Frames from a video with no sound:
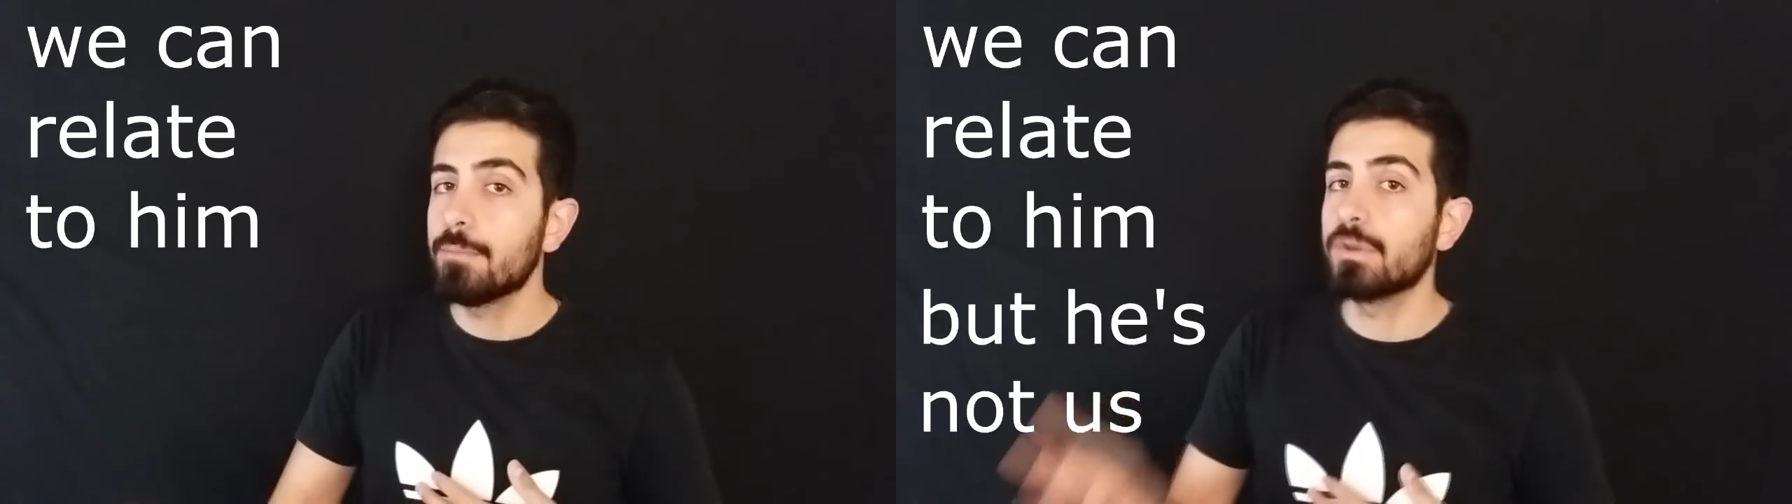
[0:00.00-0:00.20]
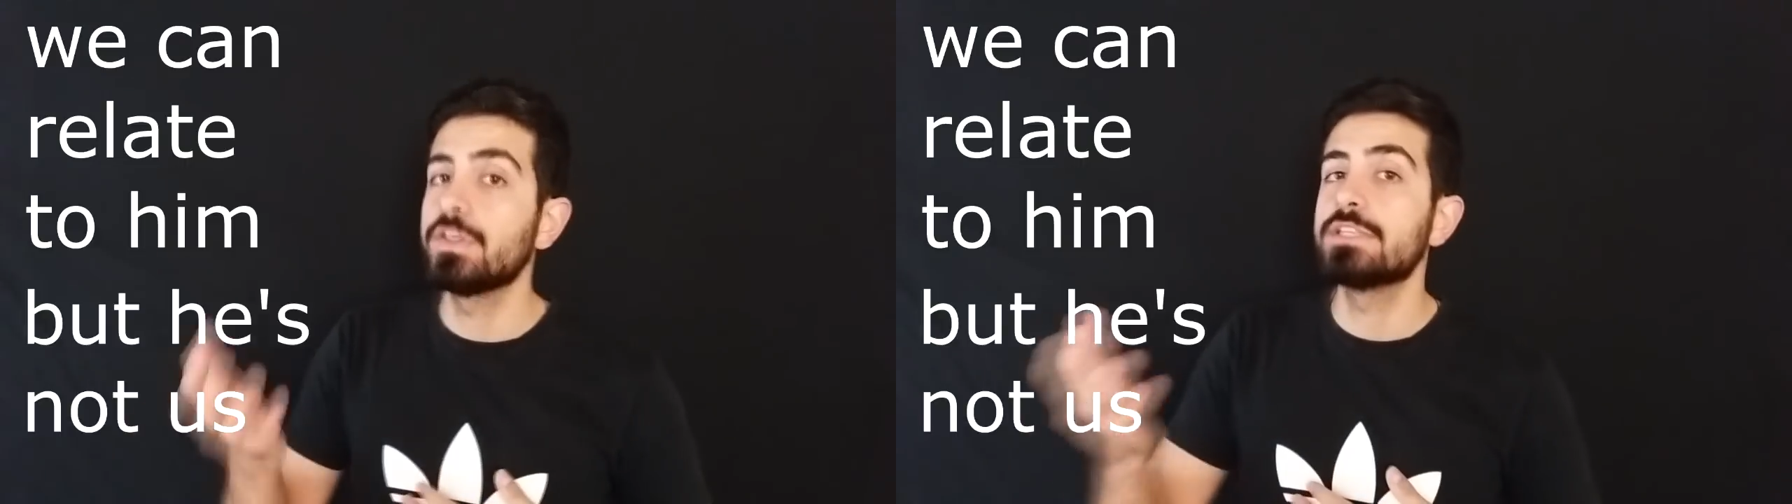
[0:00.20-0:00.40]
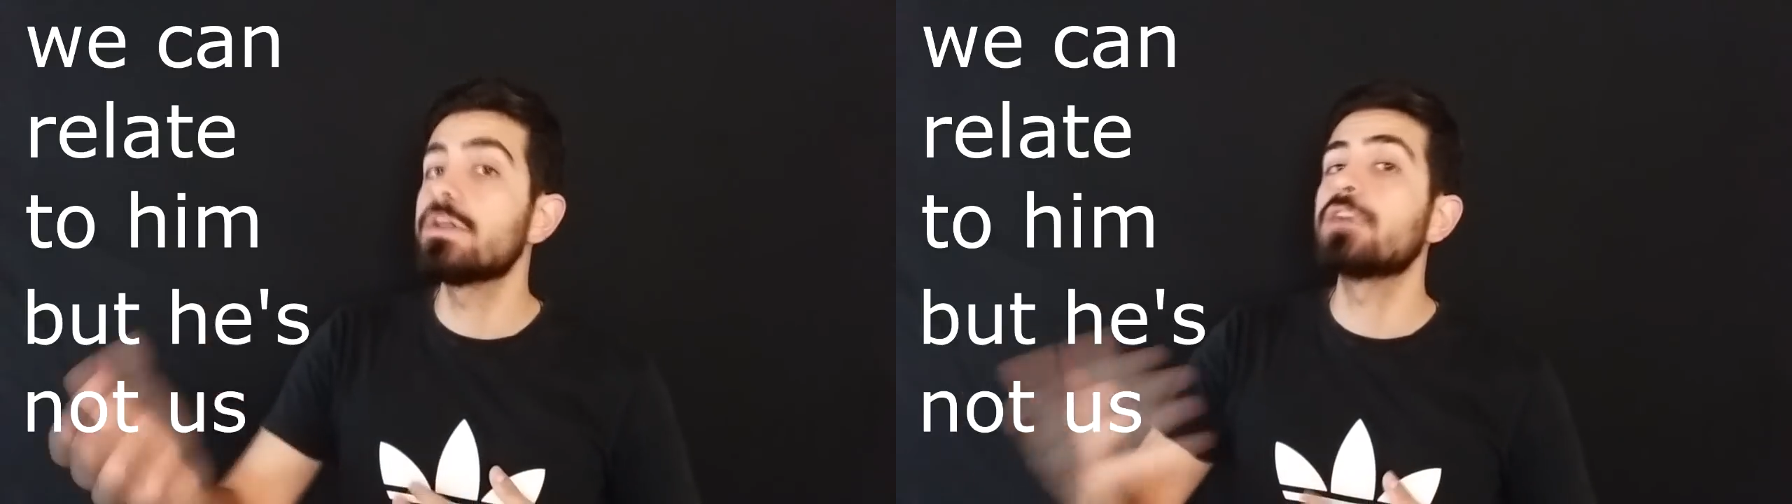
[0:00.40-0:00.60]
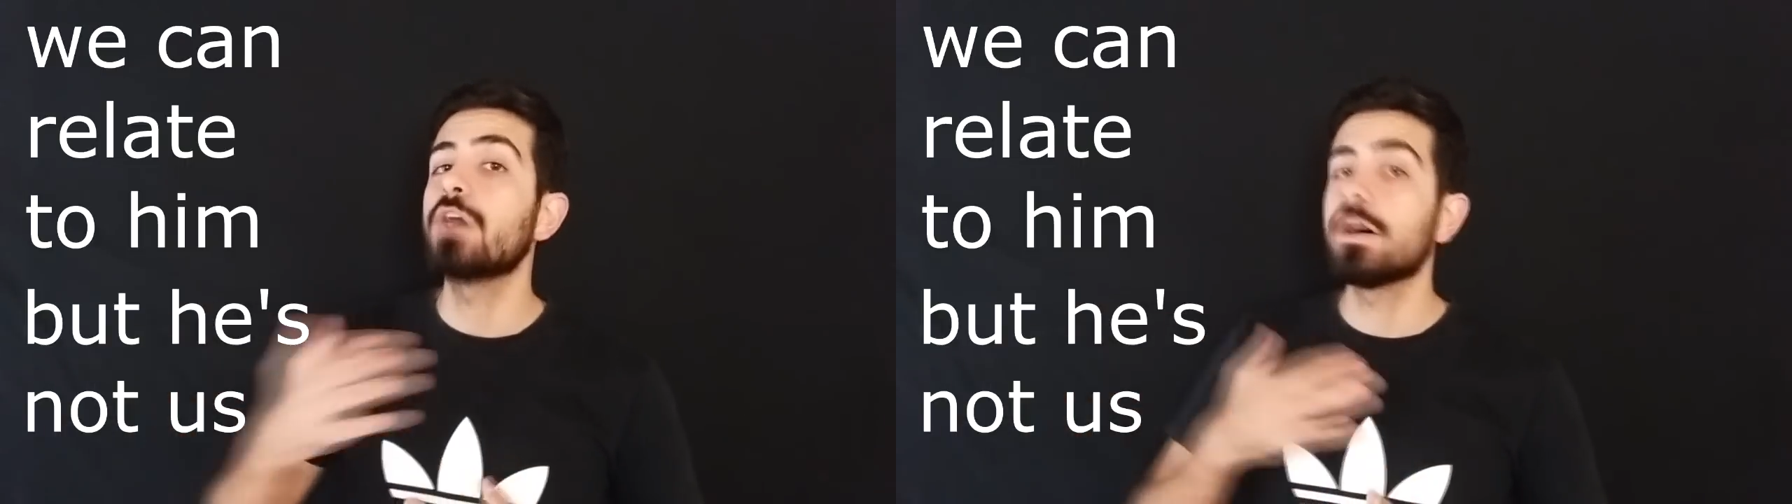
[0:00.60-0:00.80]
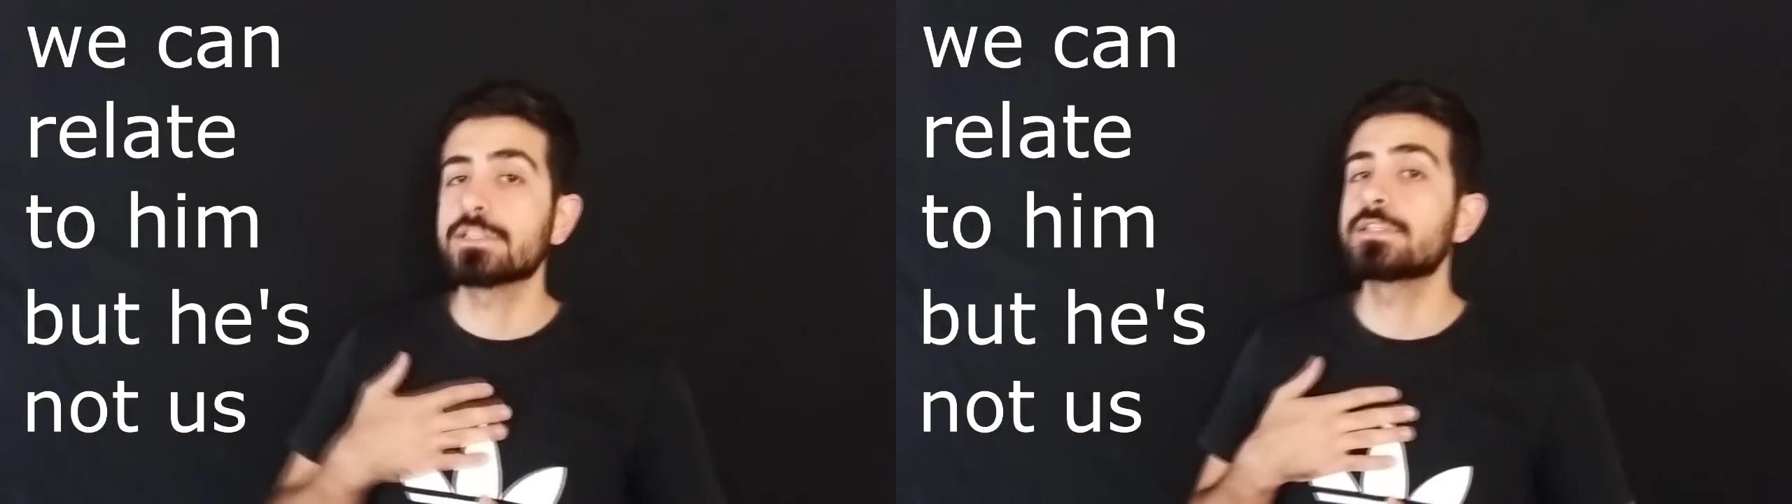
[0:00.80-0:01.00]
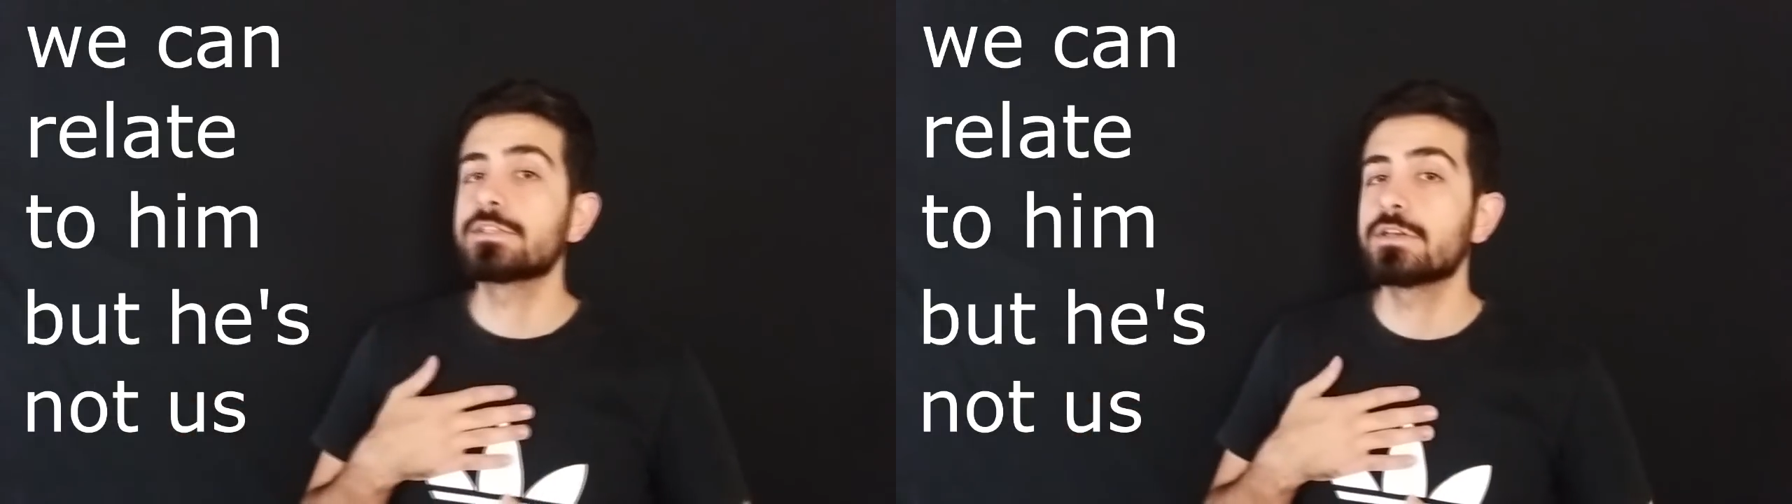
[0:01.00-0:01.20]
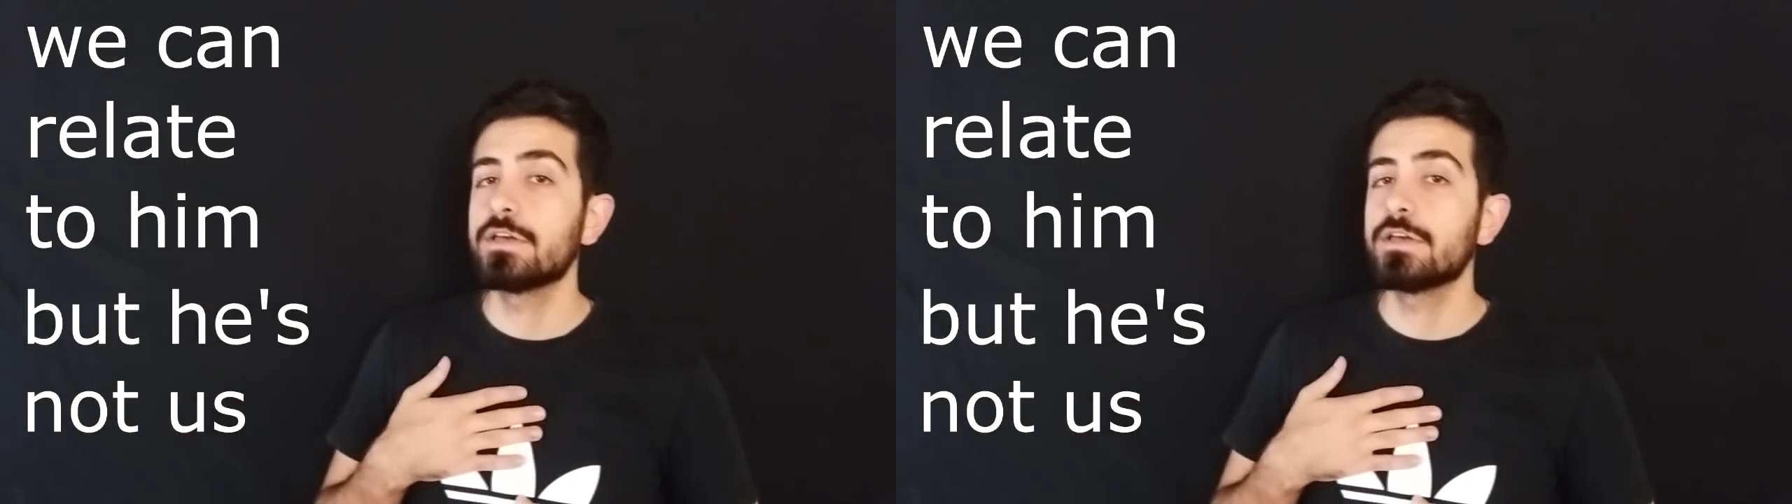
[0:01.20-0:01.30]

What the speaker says: but he is not us.